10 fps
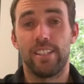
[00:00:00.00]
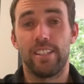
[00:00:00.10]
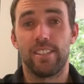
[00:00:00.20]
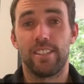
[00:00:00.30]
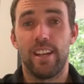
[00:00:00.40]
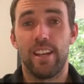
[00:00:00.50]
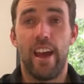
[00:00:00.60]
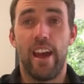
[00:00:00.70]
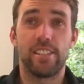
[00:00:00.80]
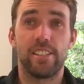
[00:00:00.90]
is
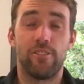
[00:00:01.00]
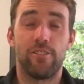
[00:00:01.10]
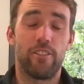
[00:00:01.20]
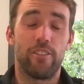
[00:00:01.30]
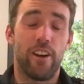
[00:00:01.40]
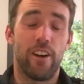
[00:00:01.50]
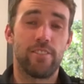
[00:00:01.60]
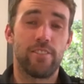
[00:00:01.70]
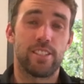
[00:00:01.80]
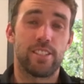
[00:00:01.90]
the
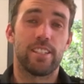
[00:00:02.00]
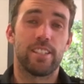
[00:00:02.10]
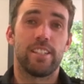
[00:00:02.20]
AC45s